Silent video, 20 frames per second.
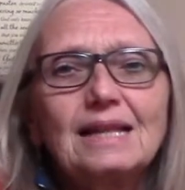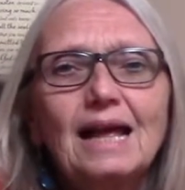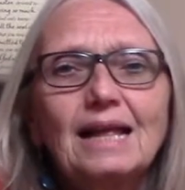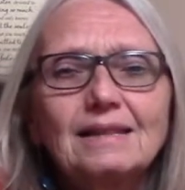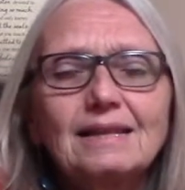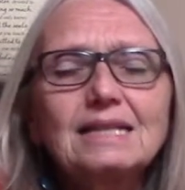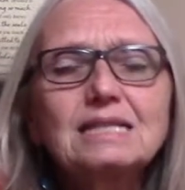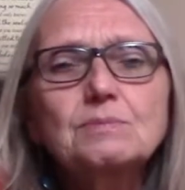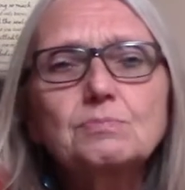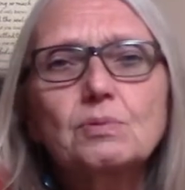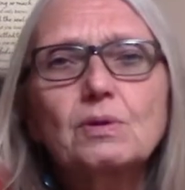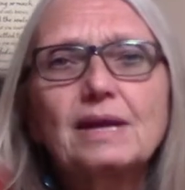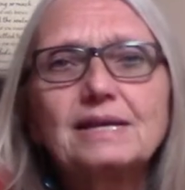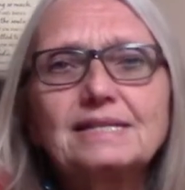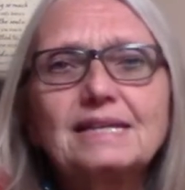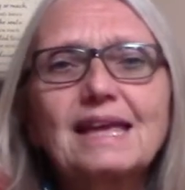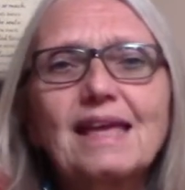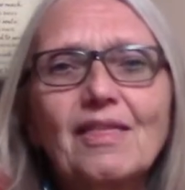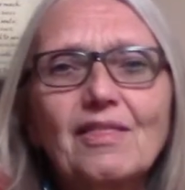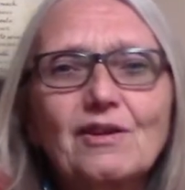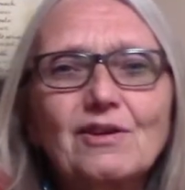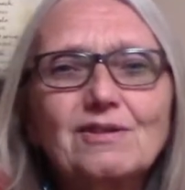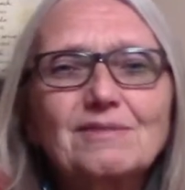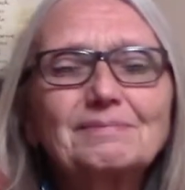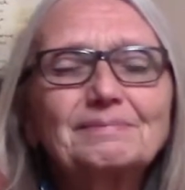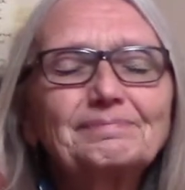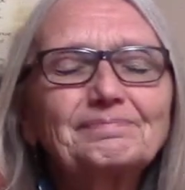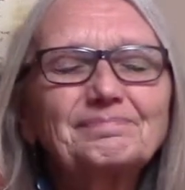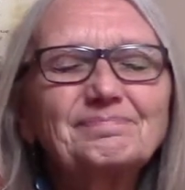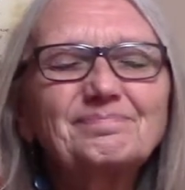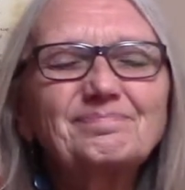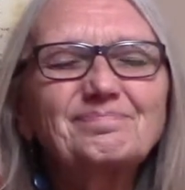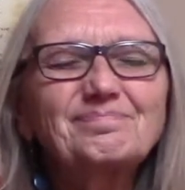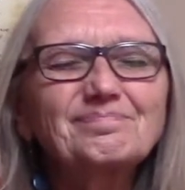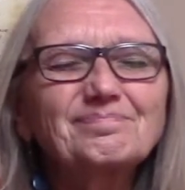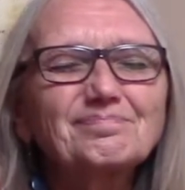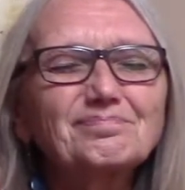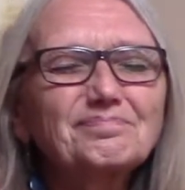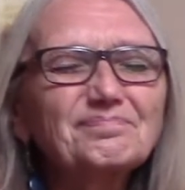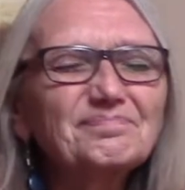Let's pray together.
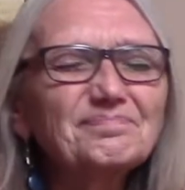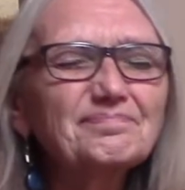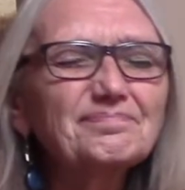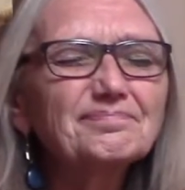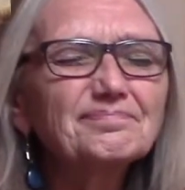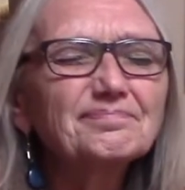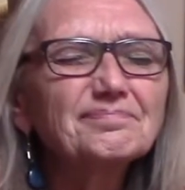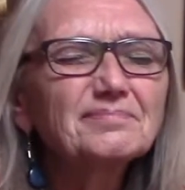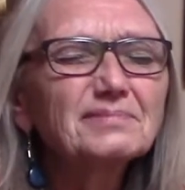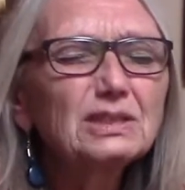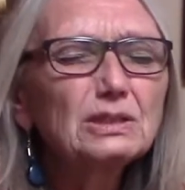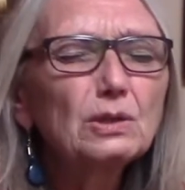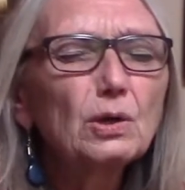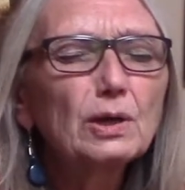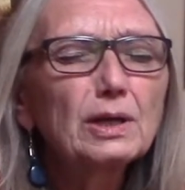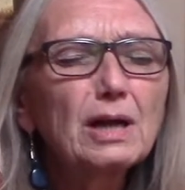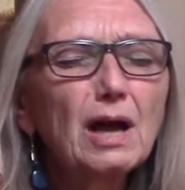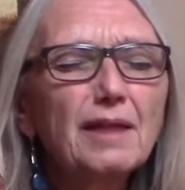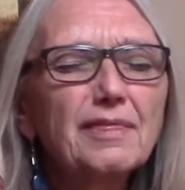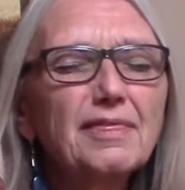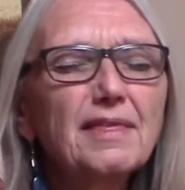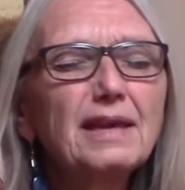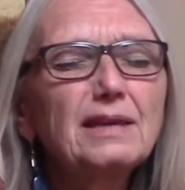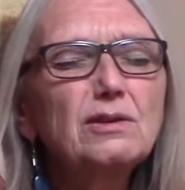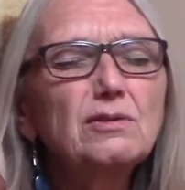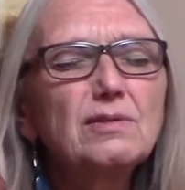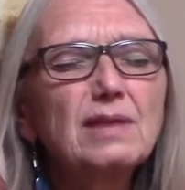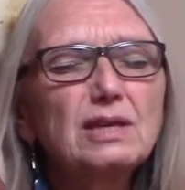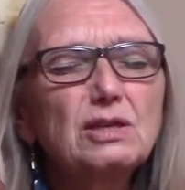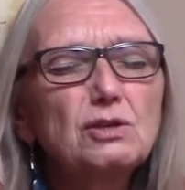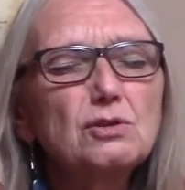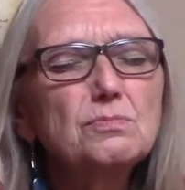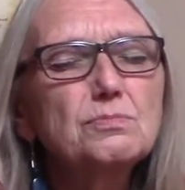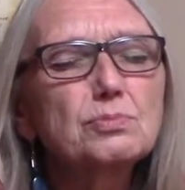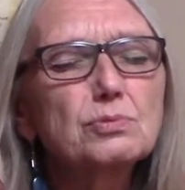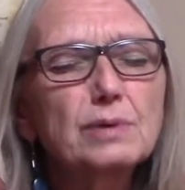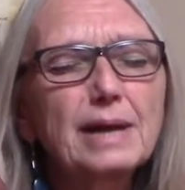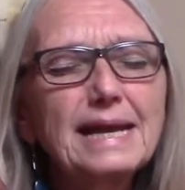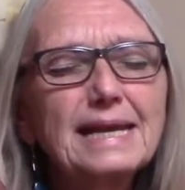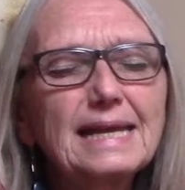Lord God, thank you that you
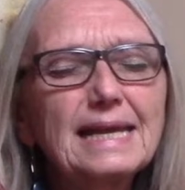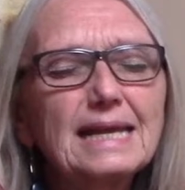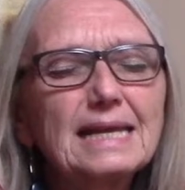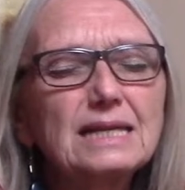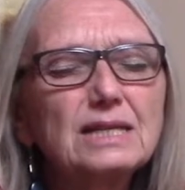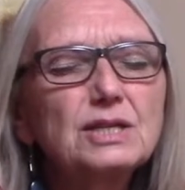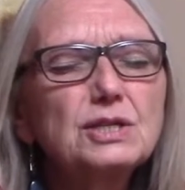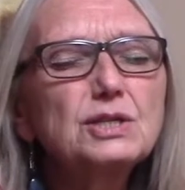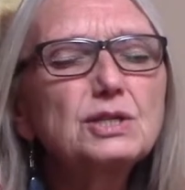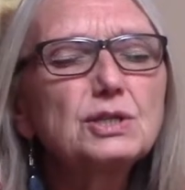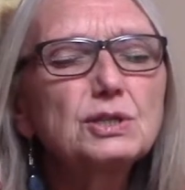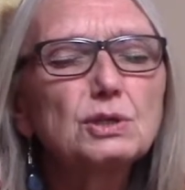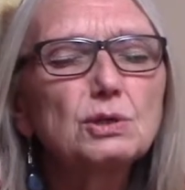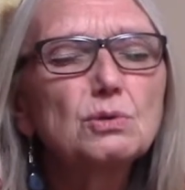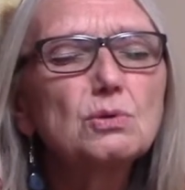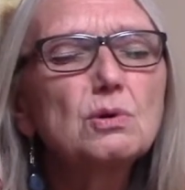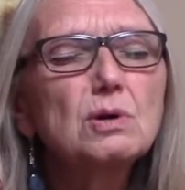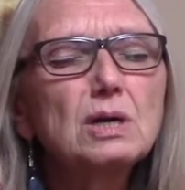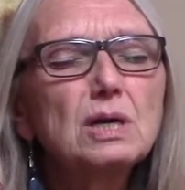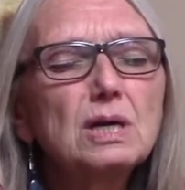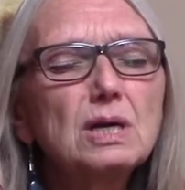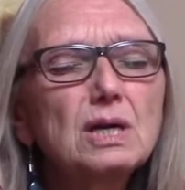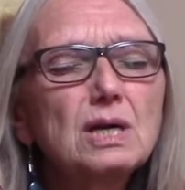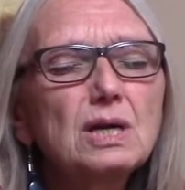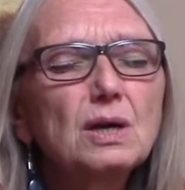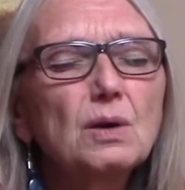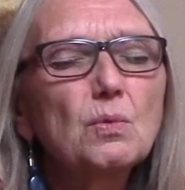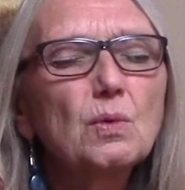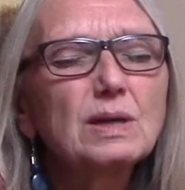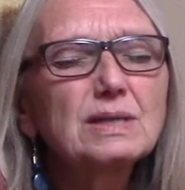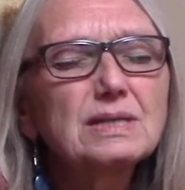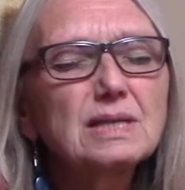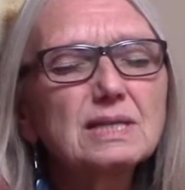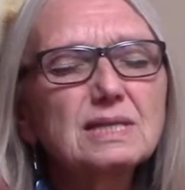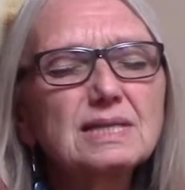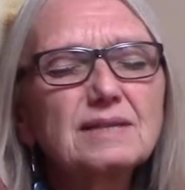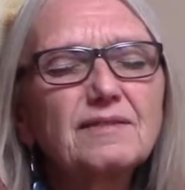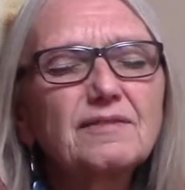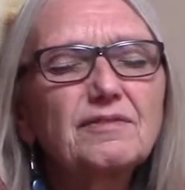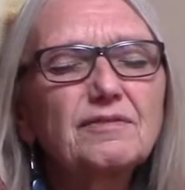break into what
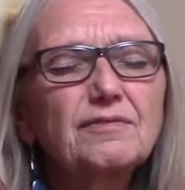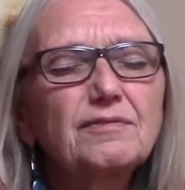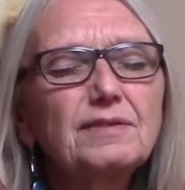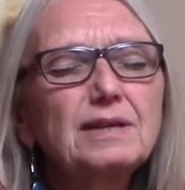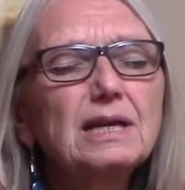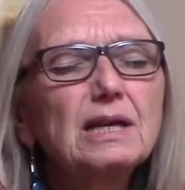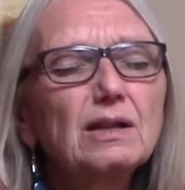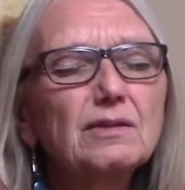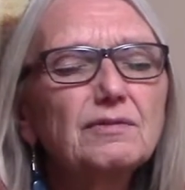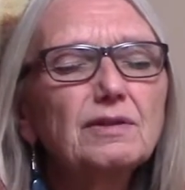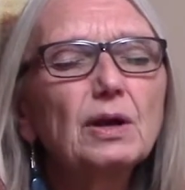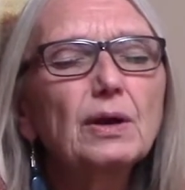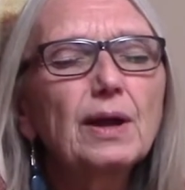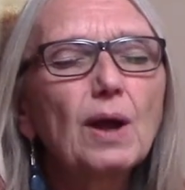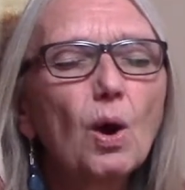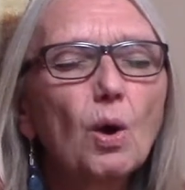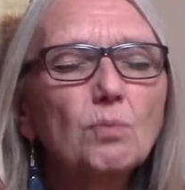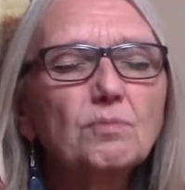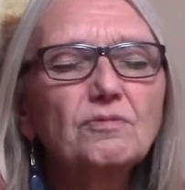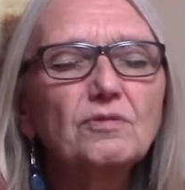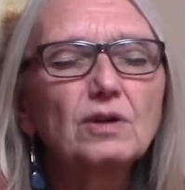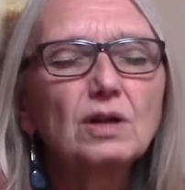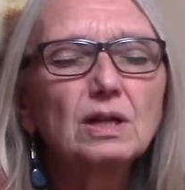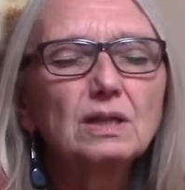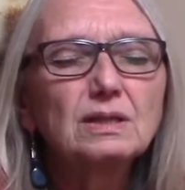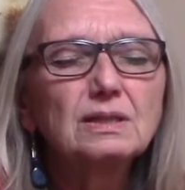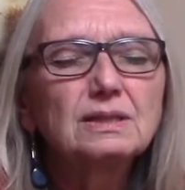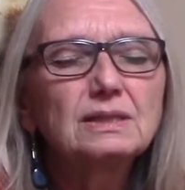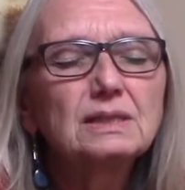doesn't feel very hopeful,